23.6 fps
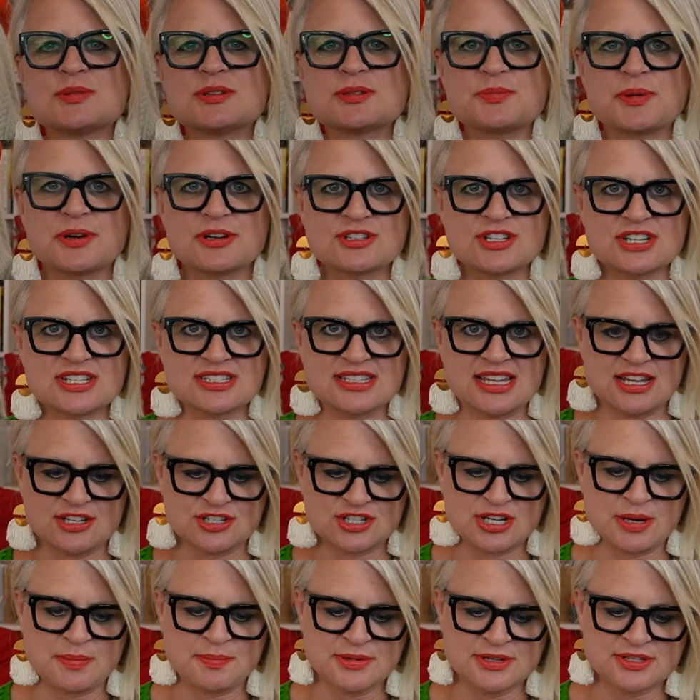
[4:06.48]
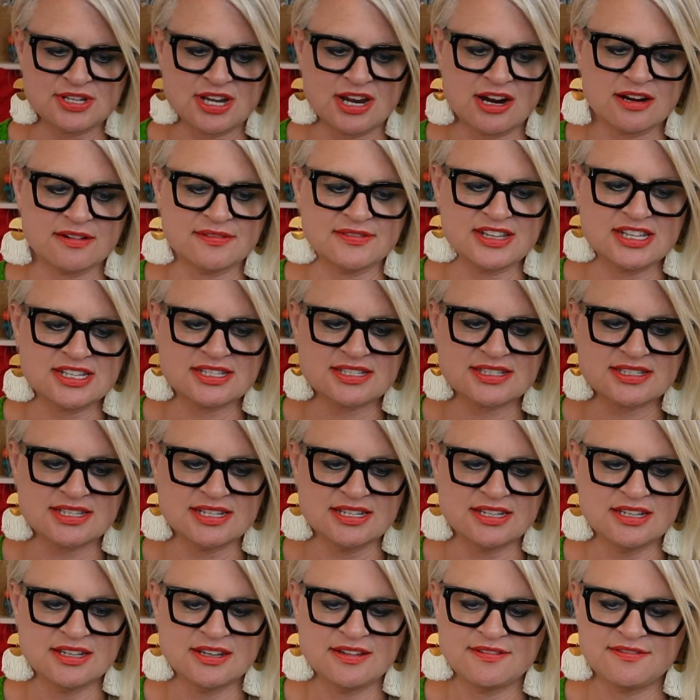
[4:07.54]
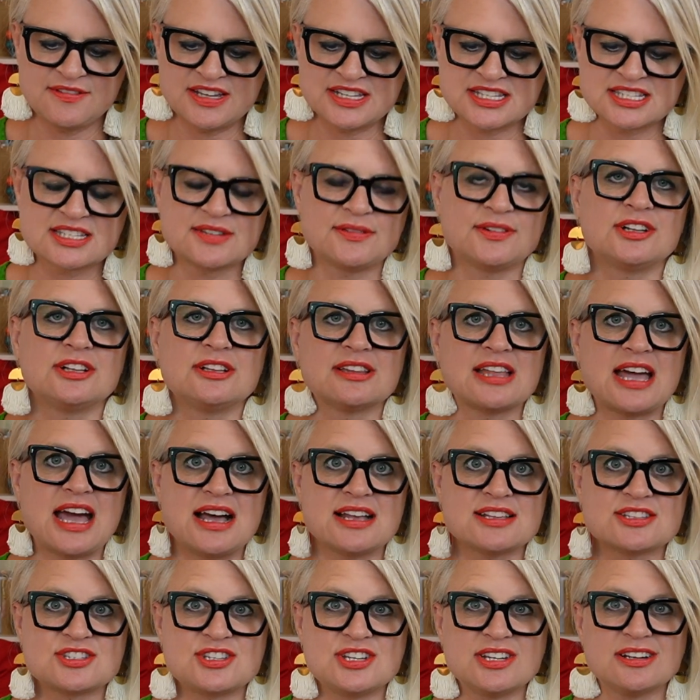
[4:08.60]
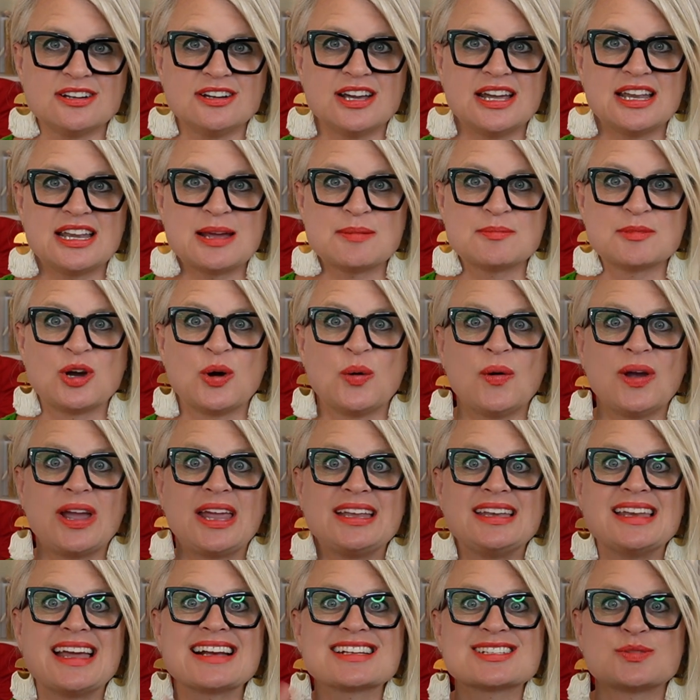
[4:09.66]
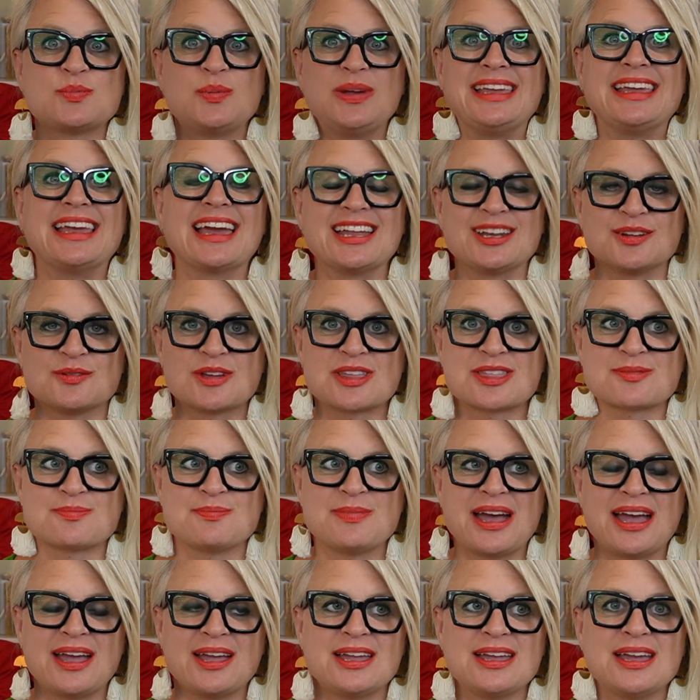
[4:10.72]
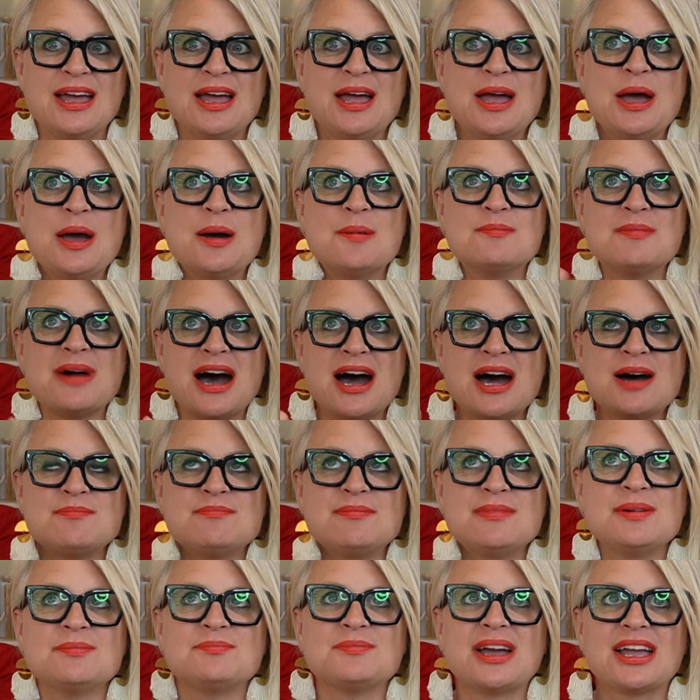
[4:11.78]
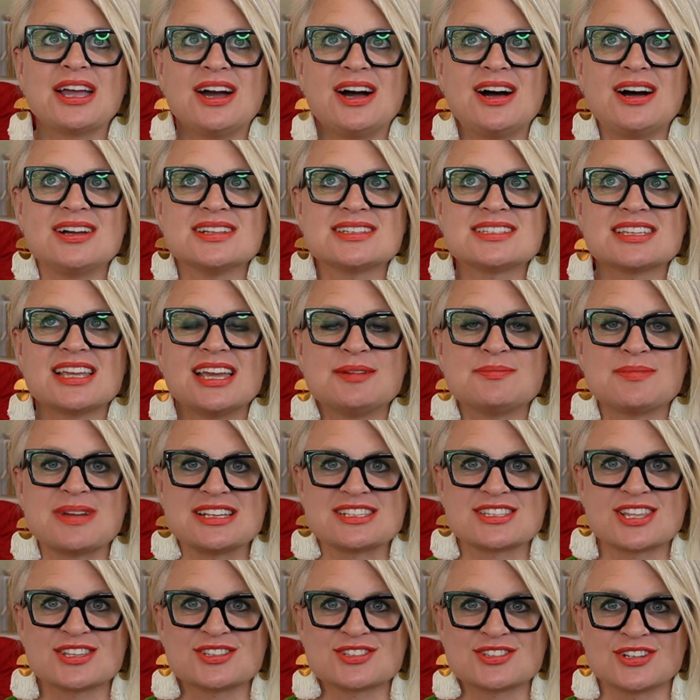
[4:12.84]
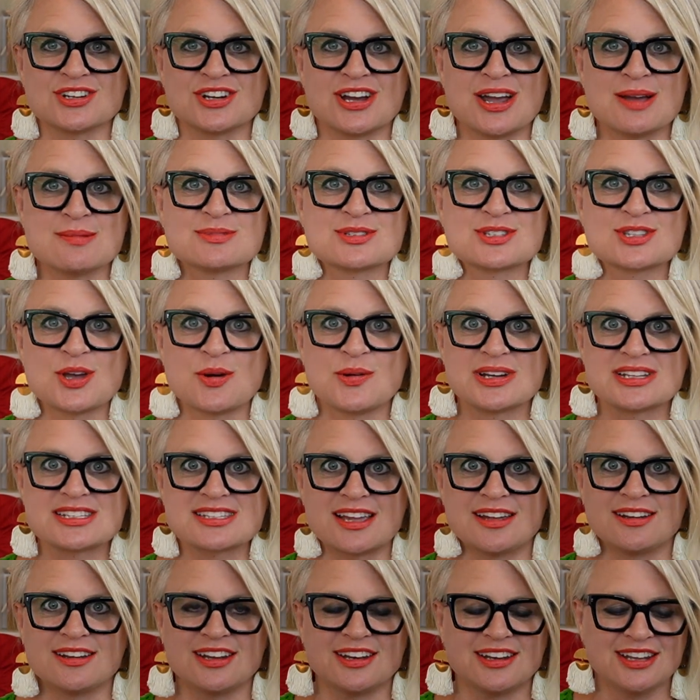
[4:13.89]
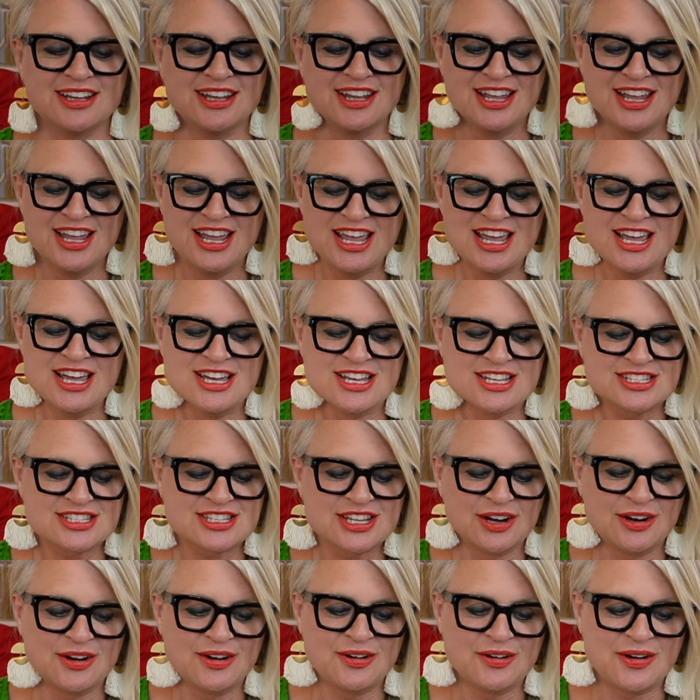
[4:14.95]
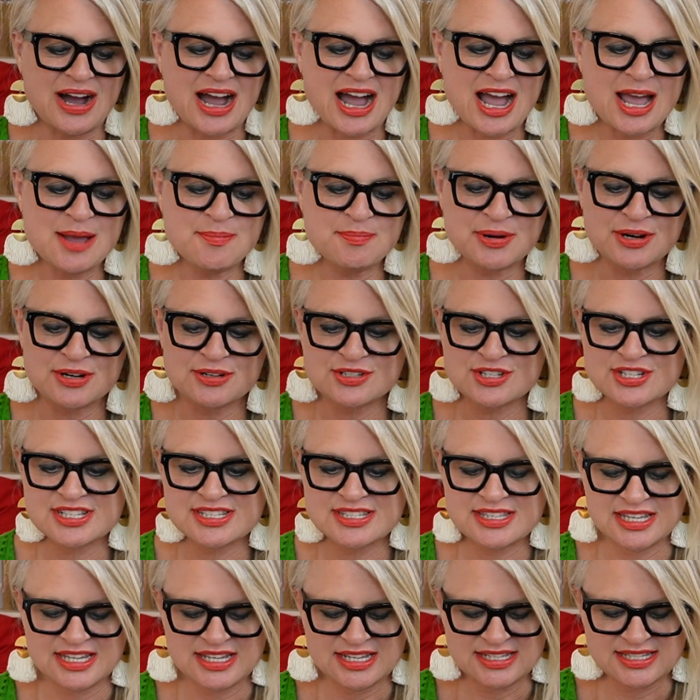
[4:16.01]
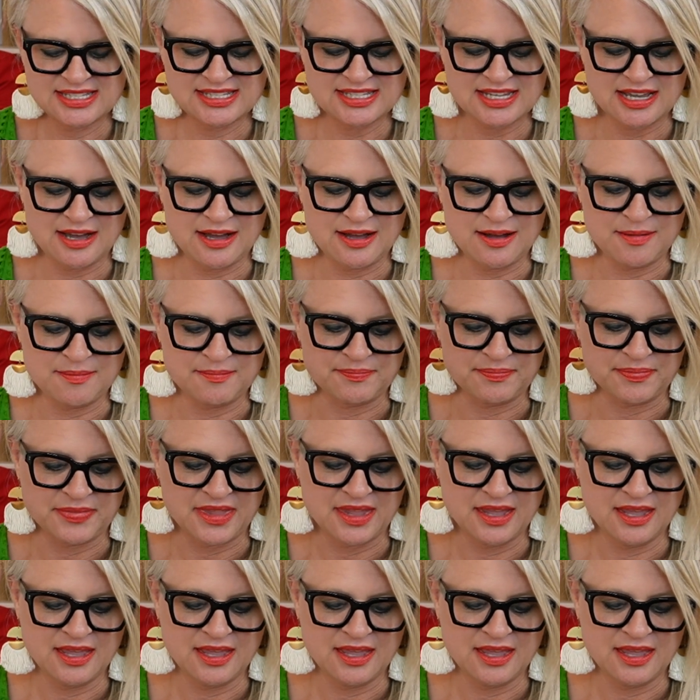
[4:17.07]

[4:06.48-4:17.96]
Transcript: was purchased at Shepherd's Harvest Festival last year, and I'm going next weekend with my mom, my aunt, and my sister. I'm so excited. So I purchased this from